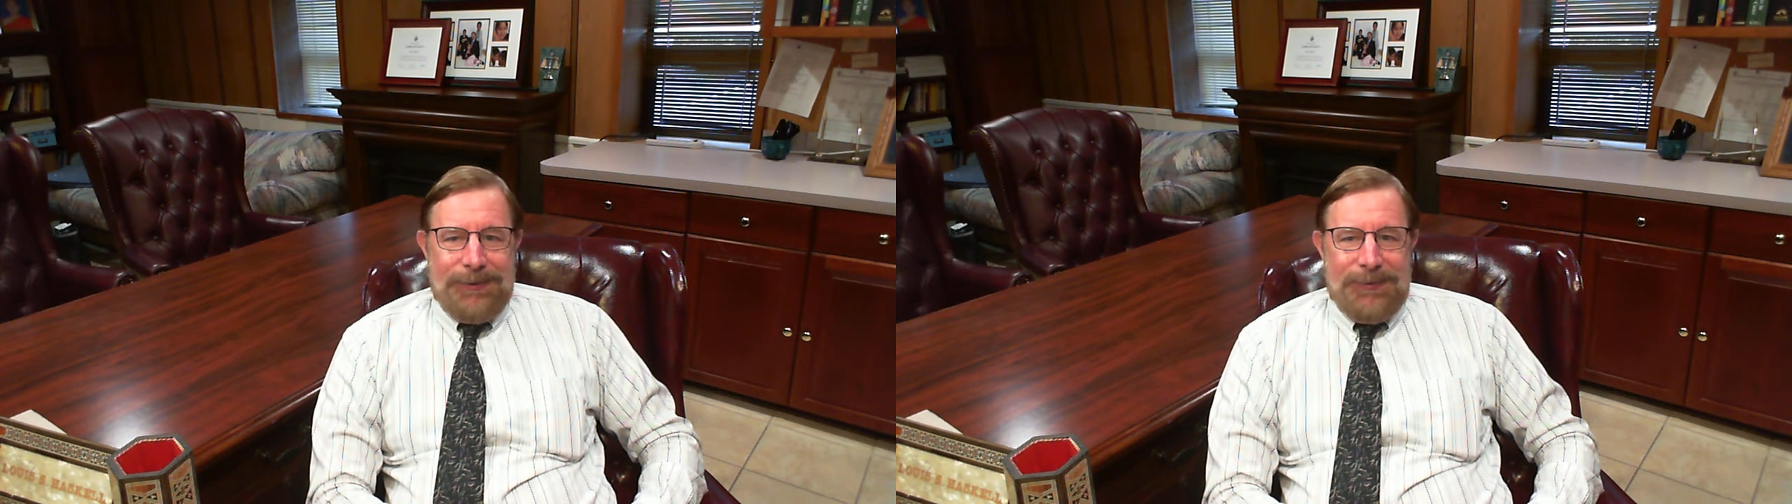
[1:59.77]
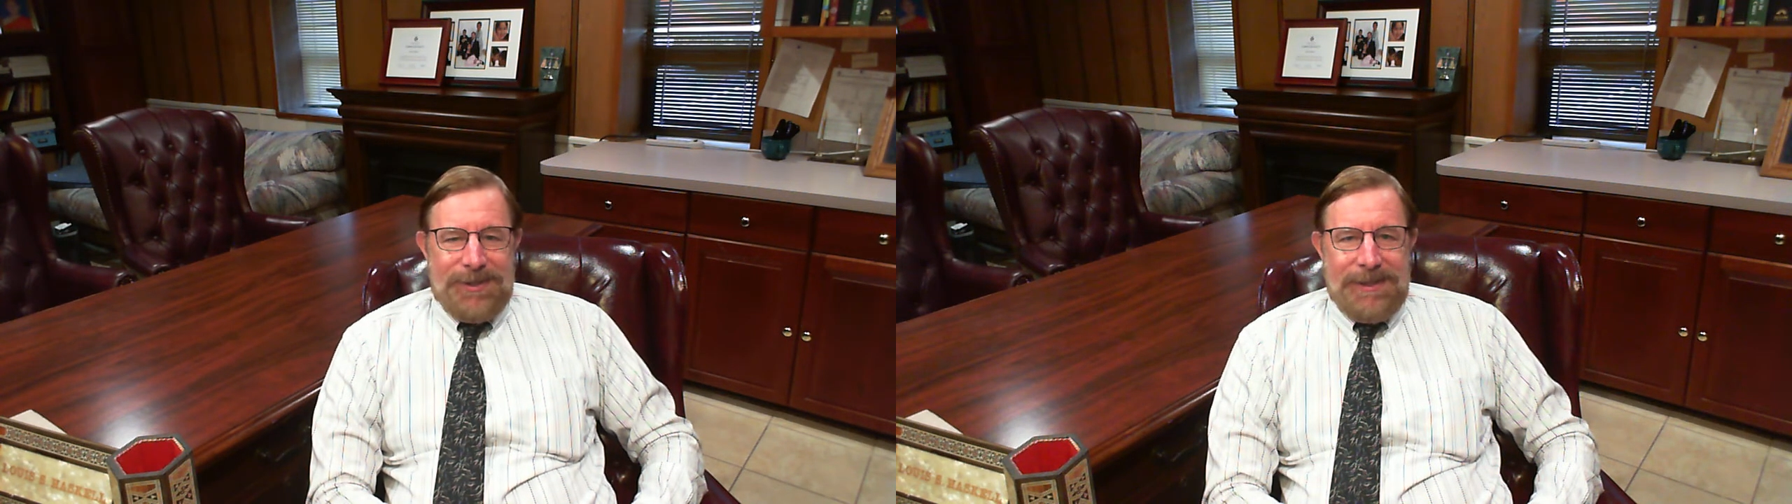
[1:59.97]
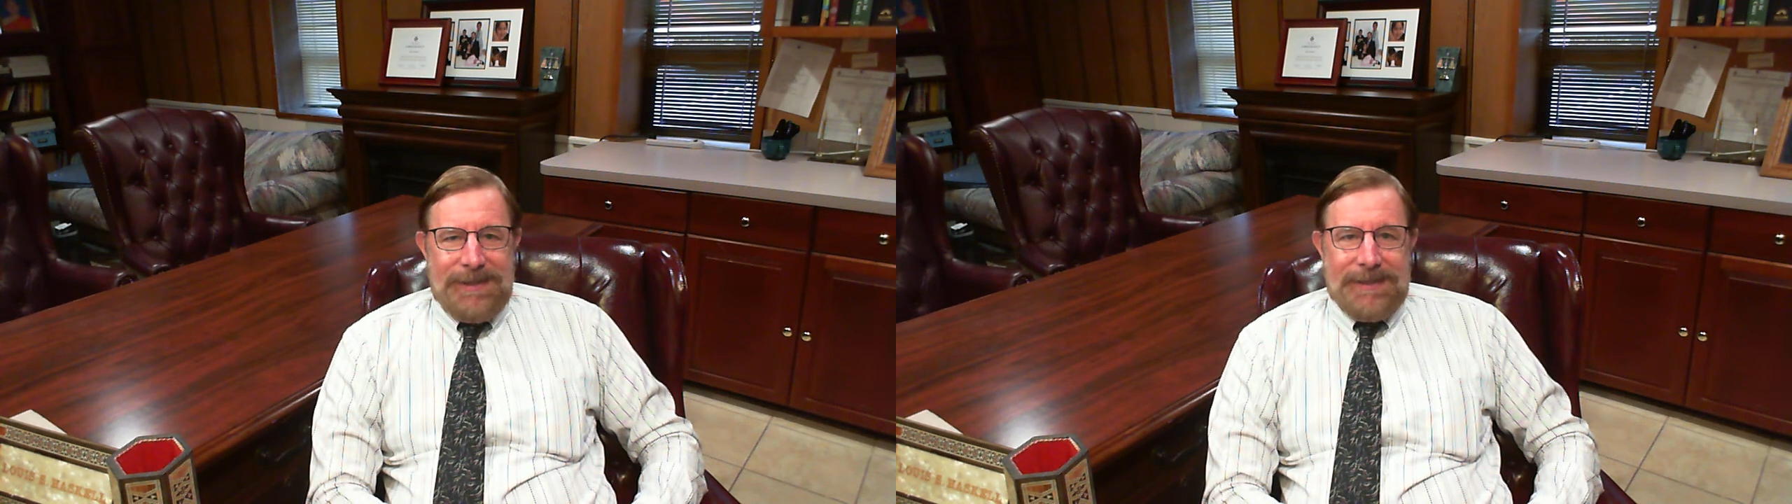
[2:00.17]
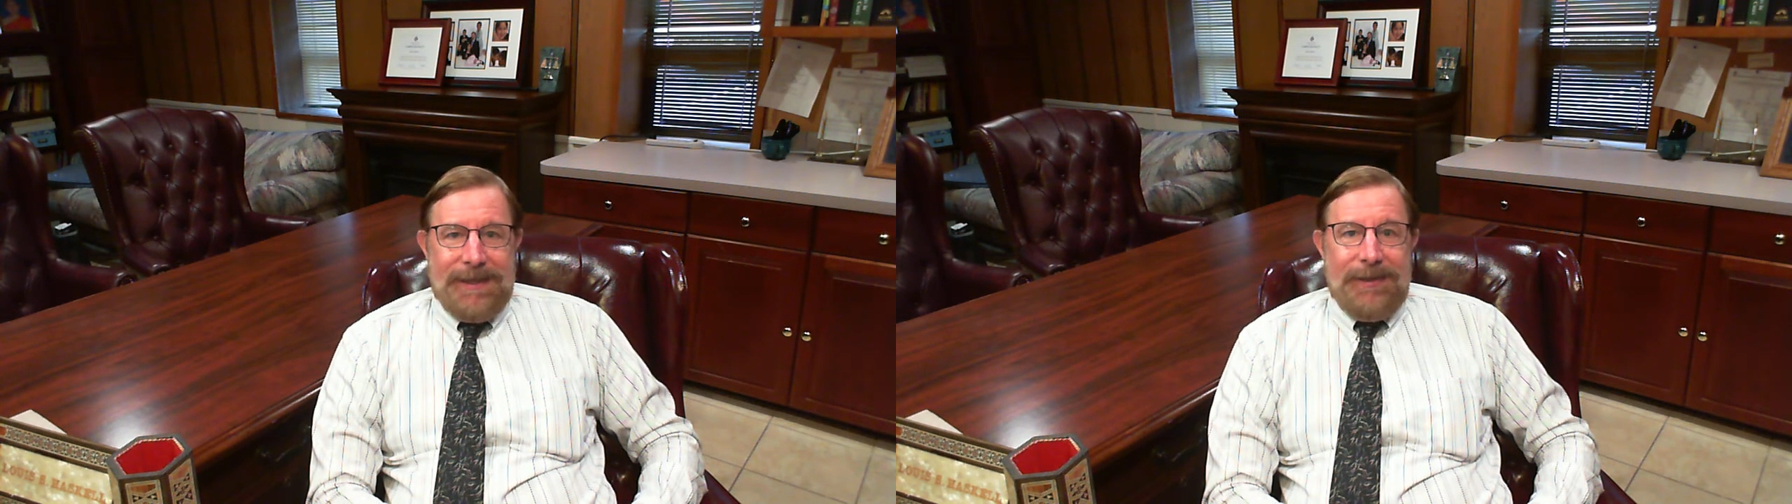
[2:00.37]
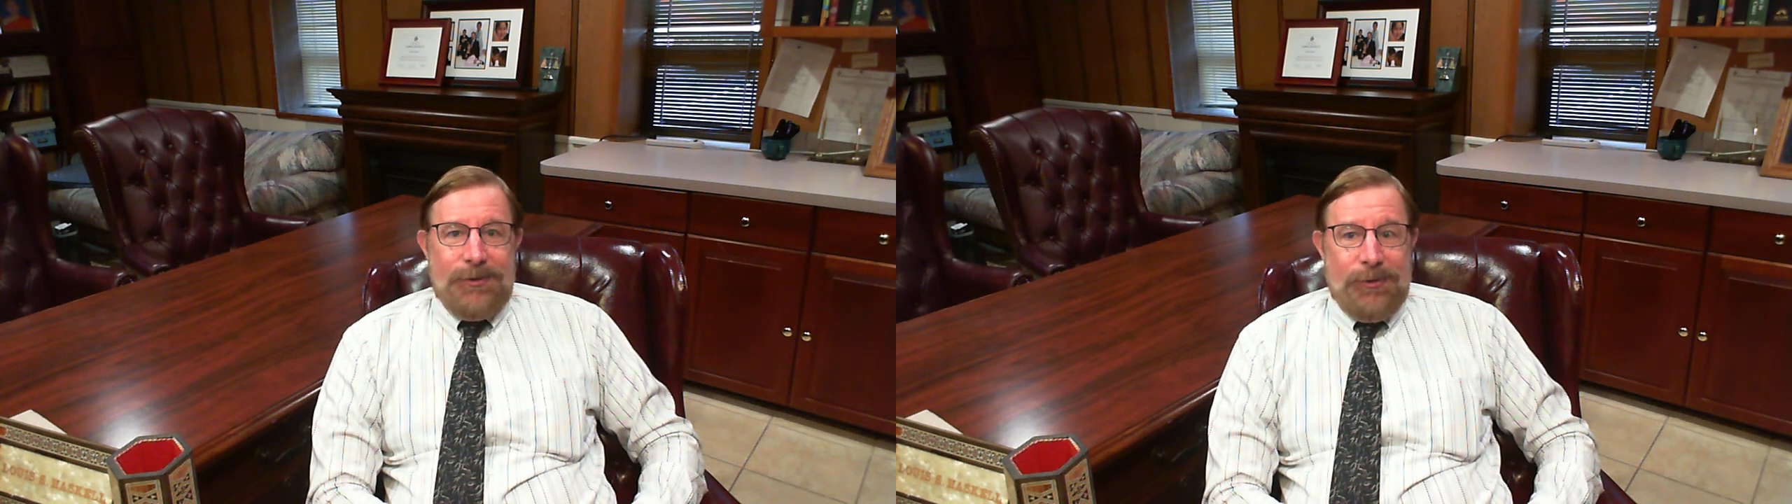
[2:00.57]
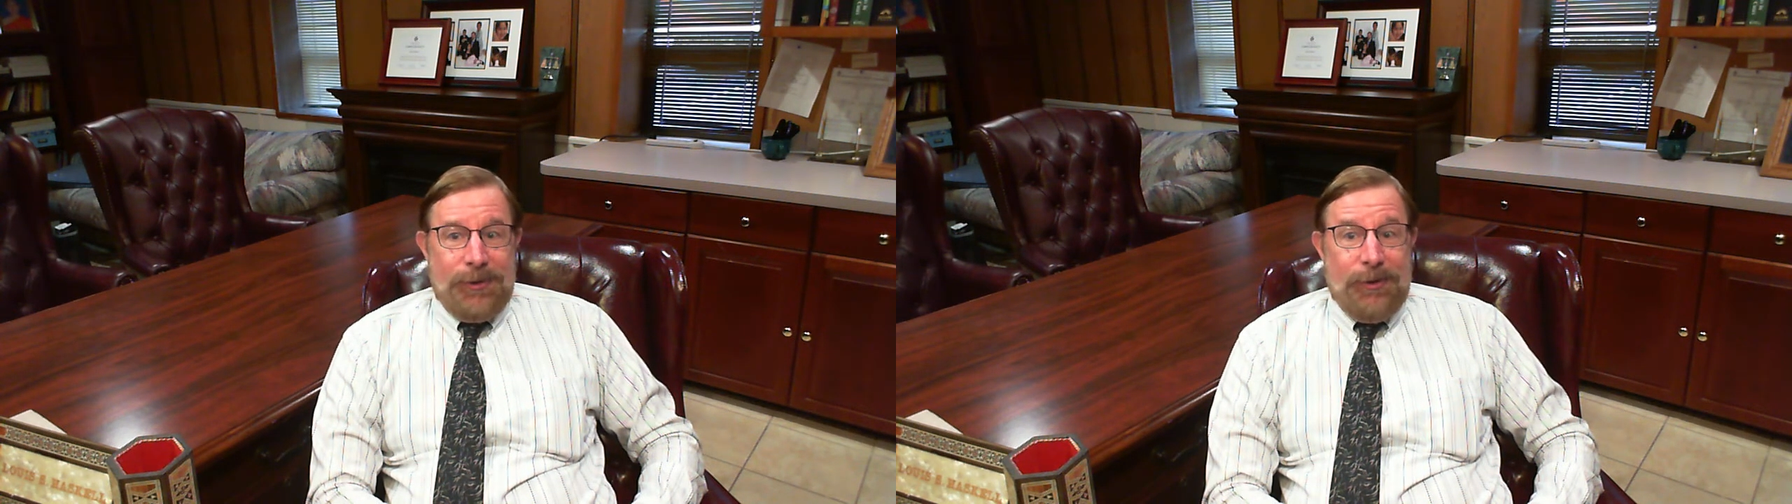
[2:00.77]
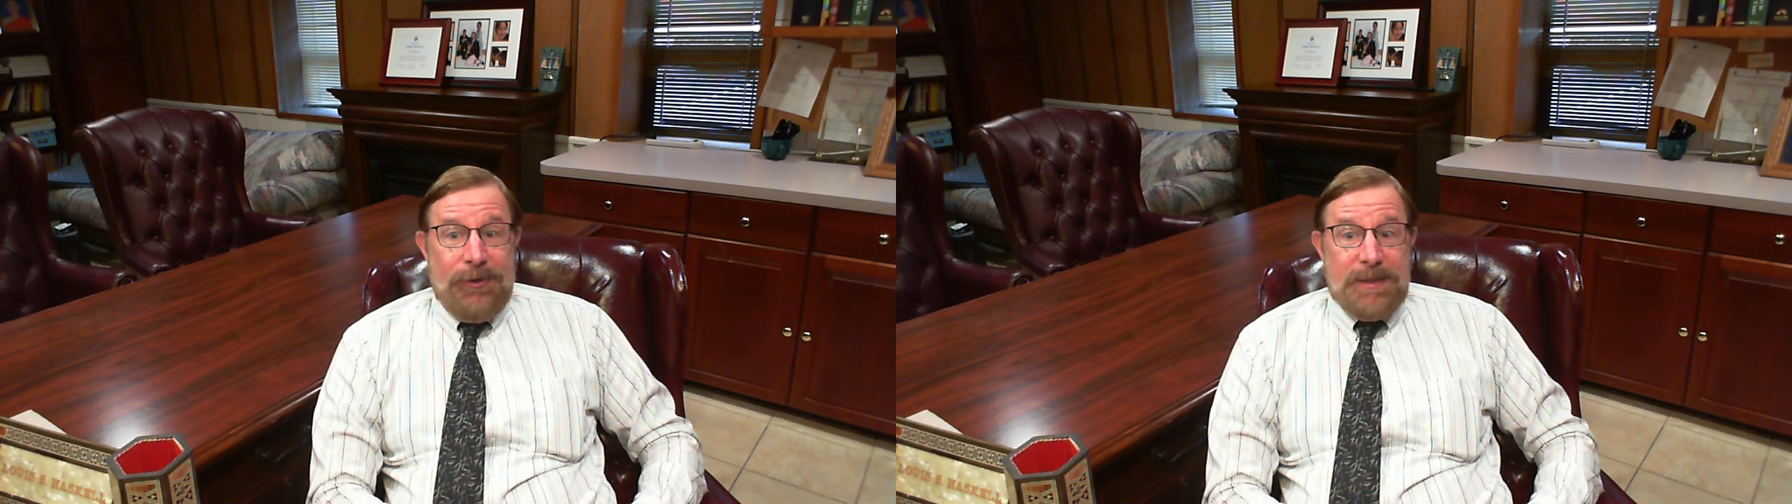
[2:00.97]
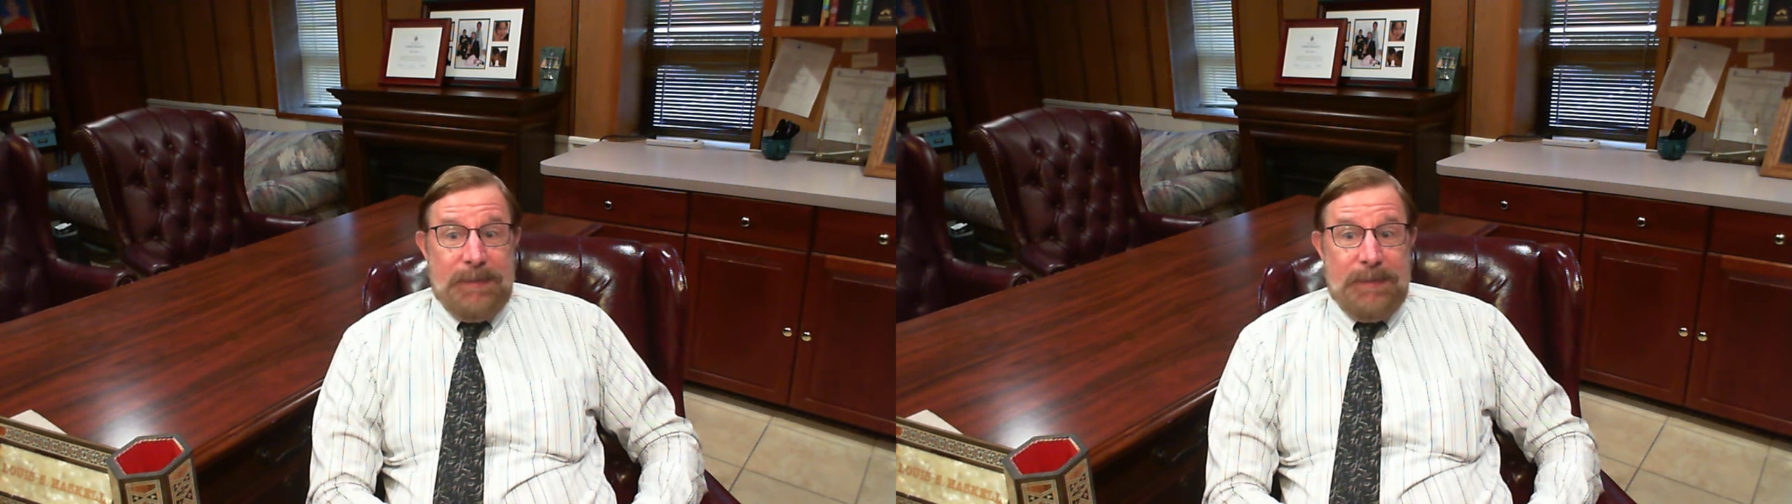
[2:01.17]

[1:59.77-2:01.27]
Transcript: which is to encourage